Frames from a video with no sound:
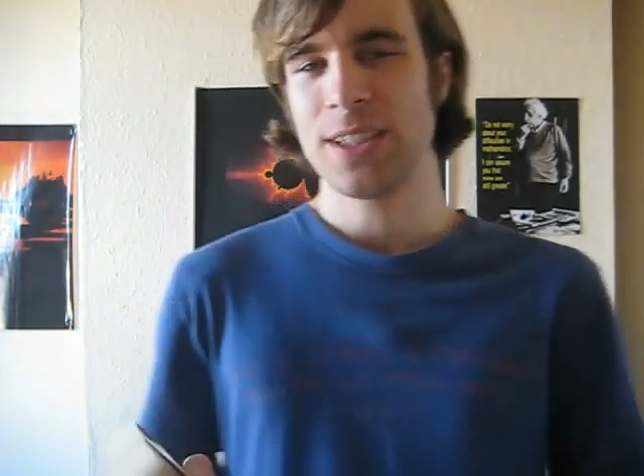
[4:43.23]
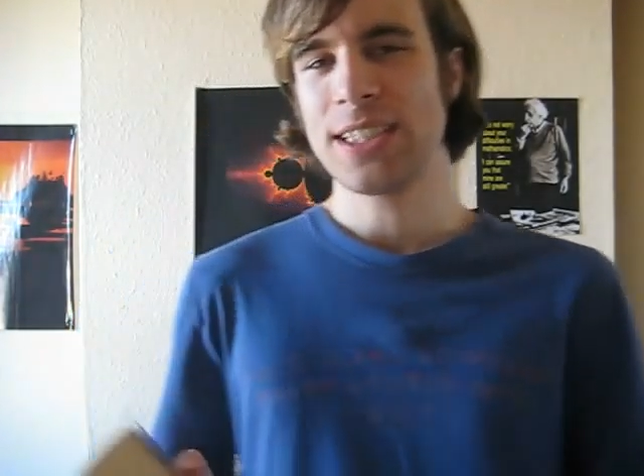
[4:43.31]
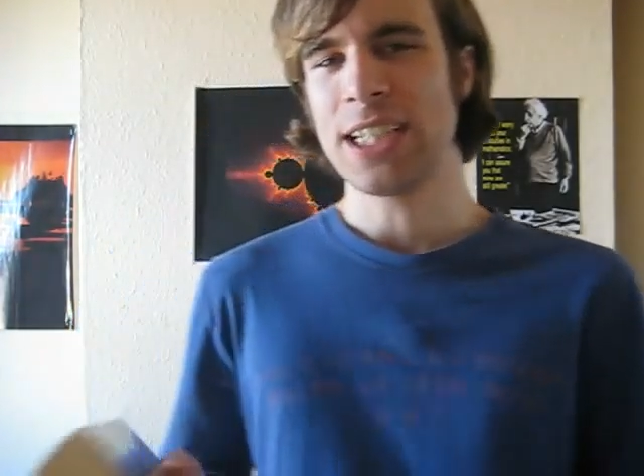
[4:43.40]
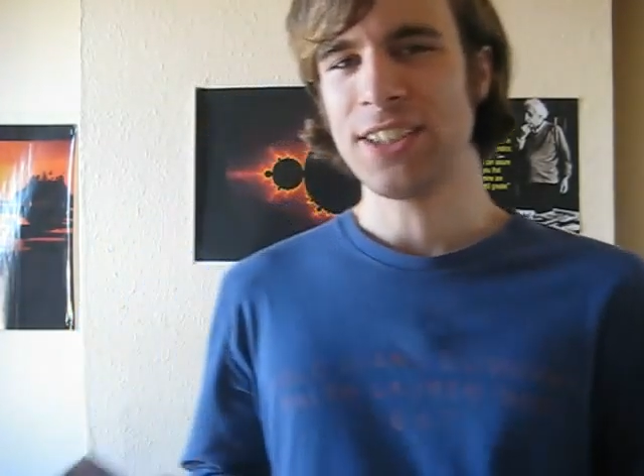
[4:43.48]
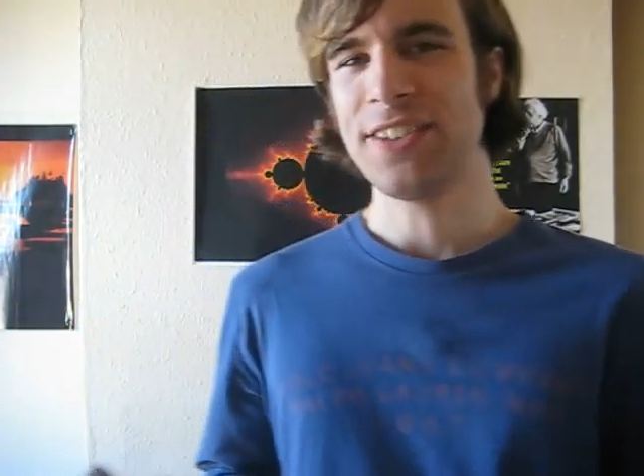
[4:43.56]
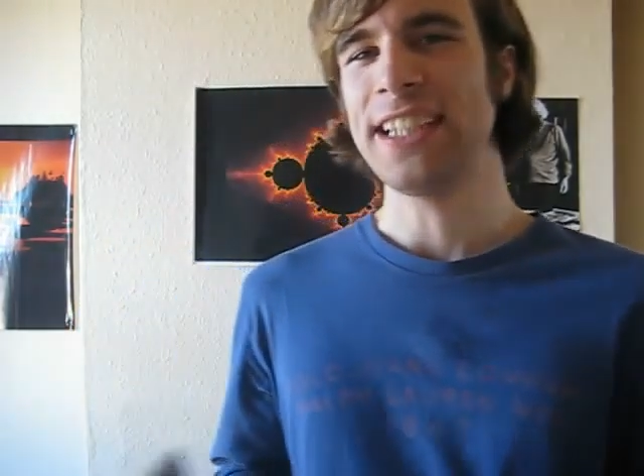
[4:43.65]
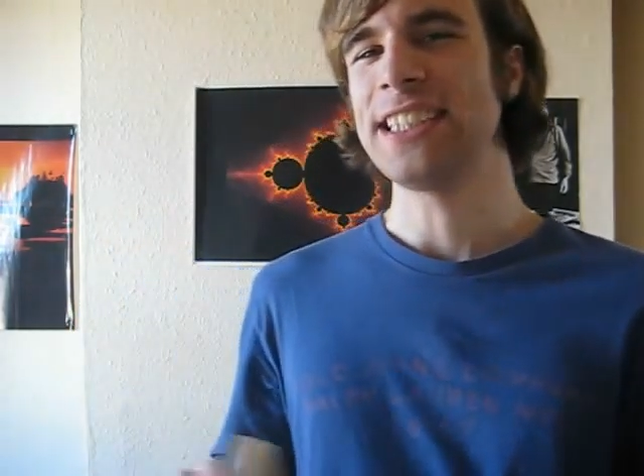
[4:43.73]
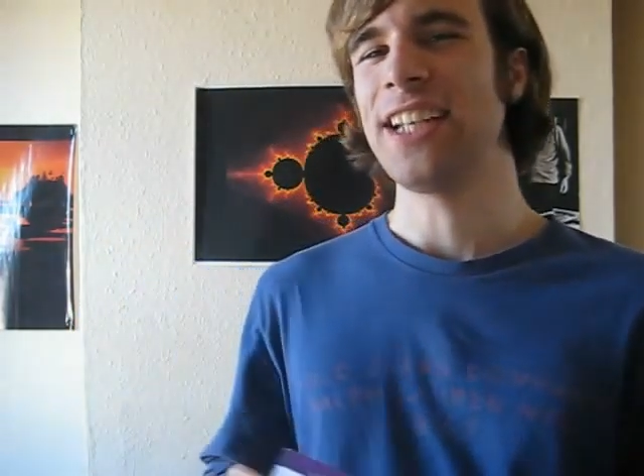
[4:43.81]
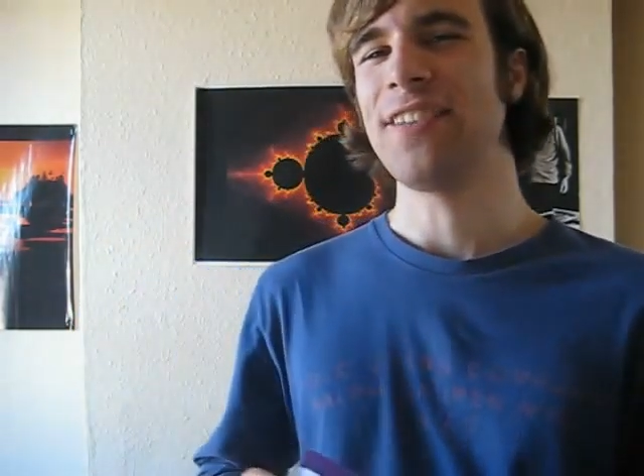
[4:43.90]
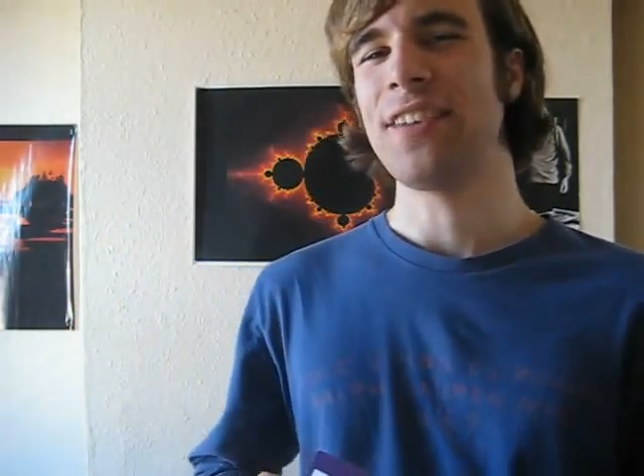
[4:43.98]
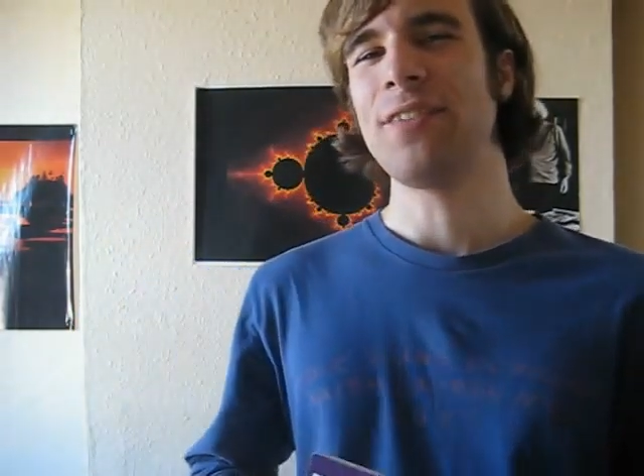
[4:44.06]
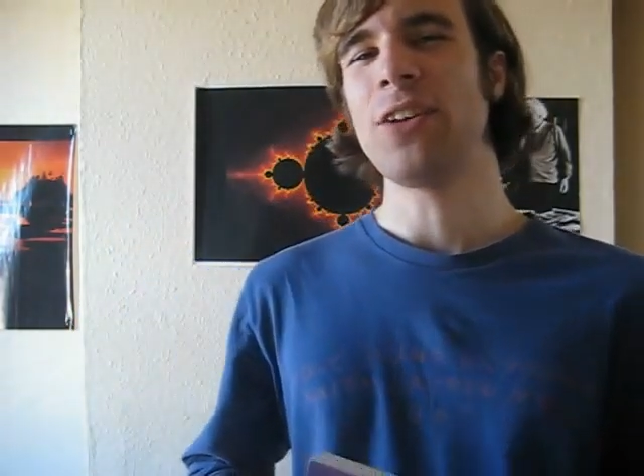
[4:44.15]
science fiction
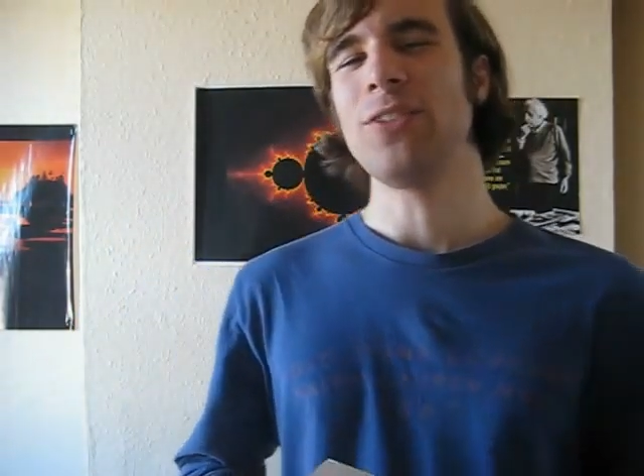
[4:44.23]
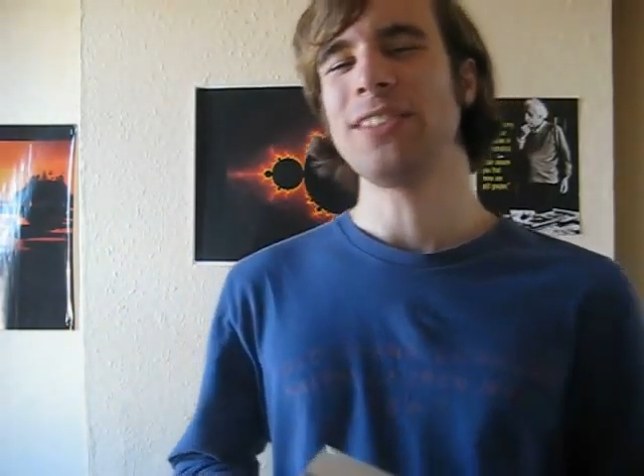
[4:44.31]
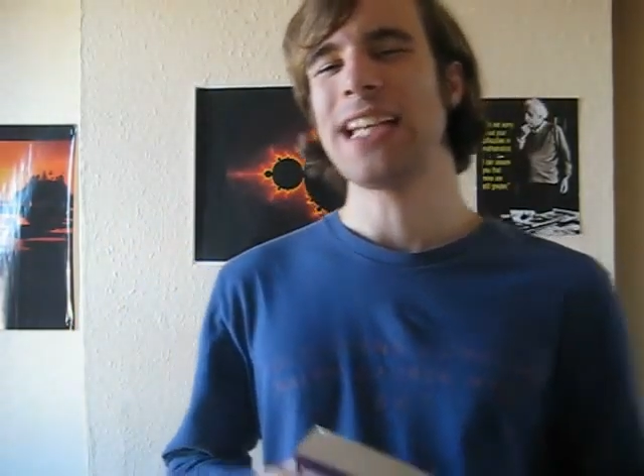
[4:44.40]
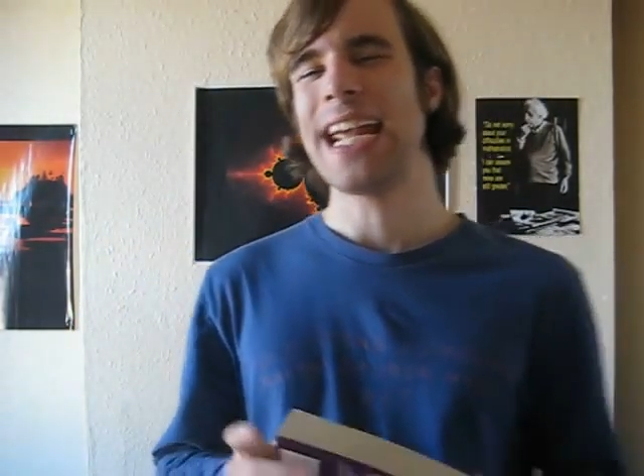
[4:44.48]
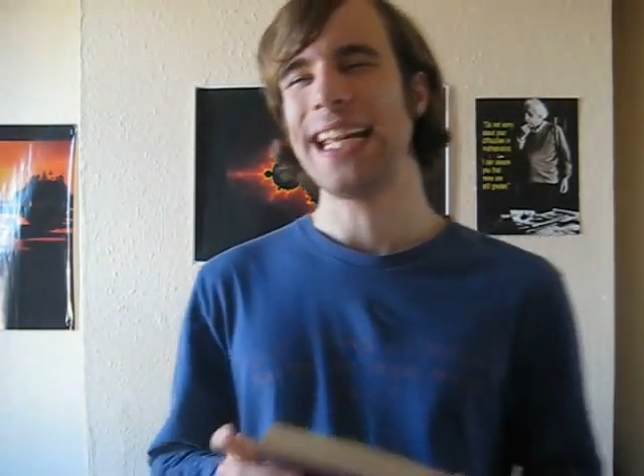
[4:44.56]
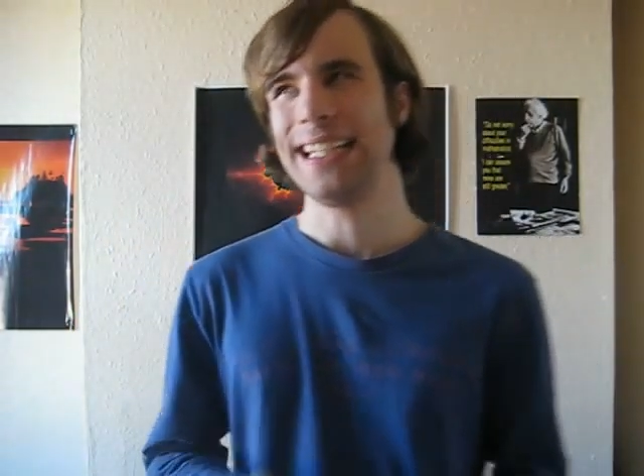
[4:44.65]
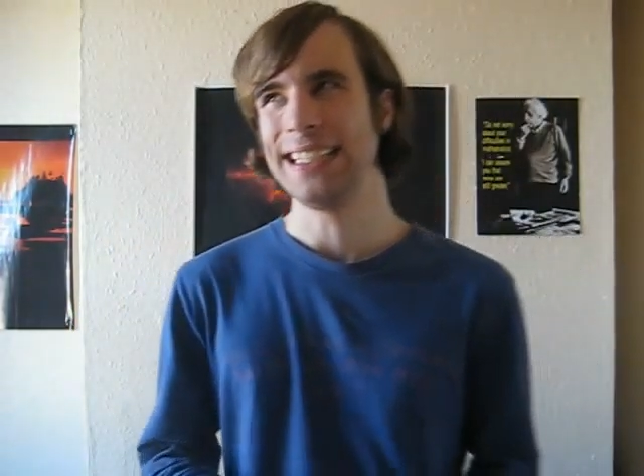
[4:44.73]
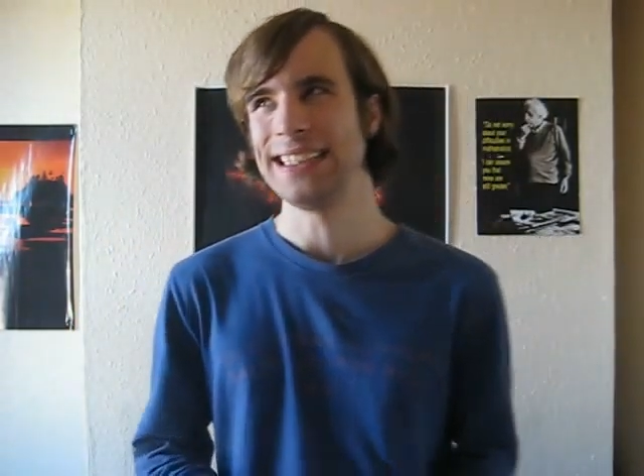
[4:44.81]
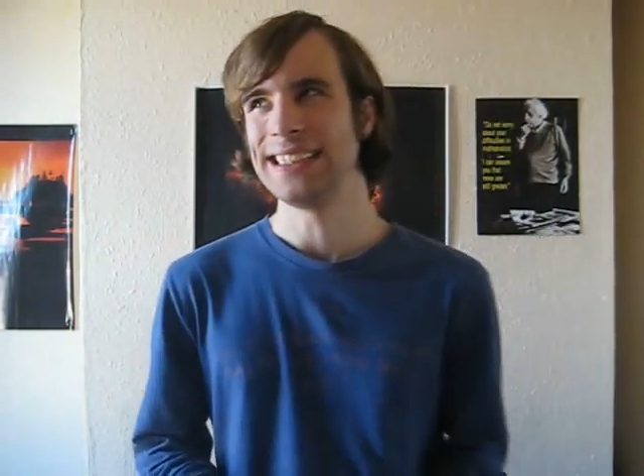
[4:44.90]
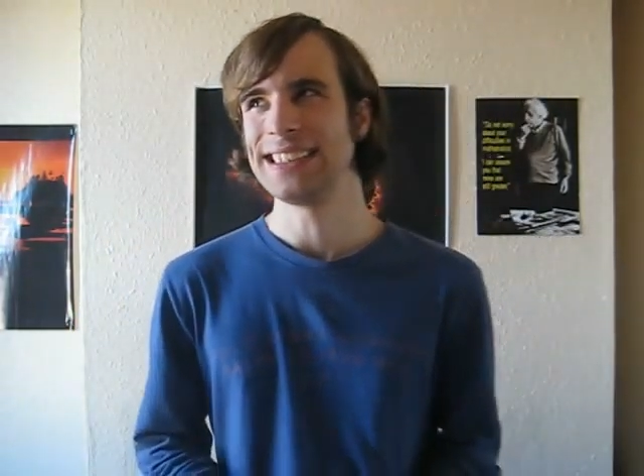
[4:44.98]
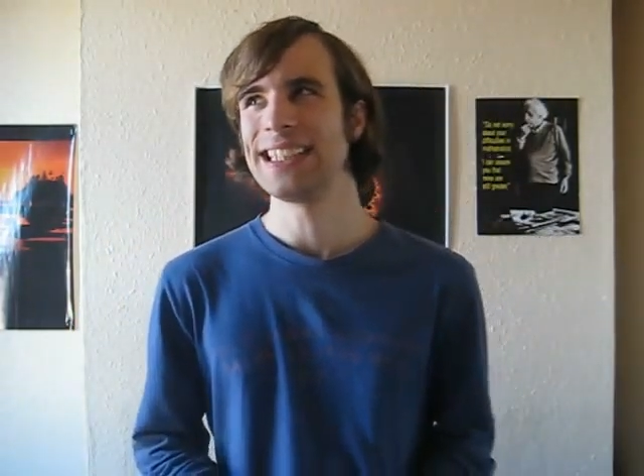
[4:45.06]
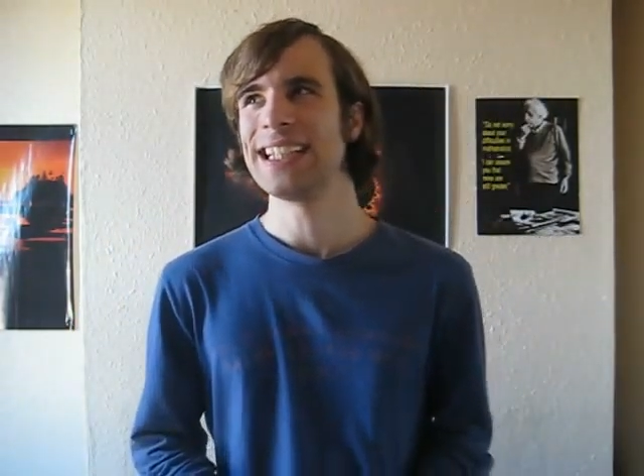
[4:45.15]
if it involves
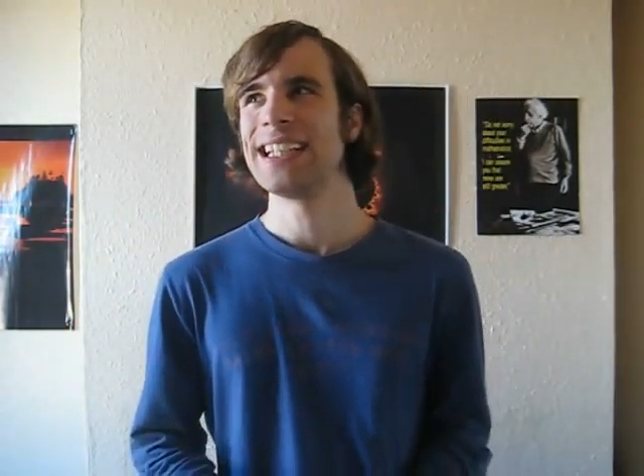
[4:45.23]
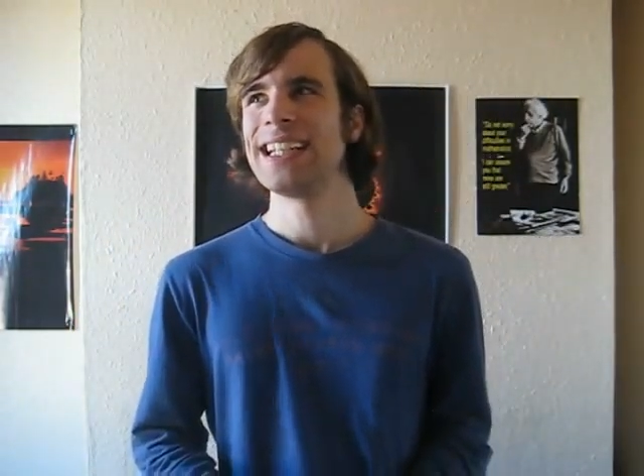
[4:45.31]
aliens,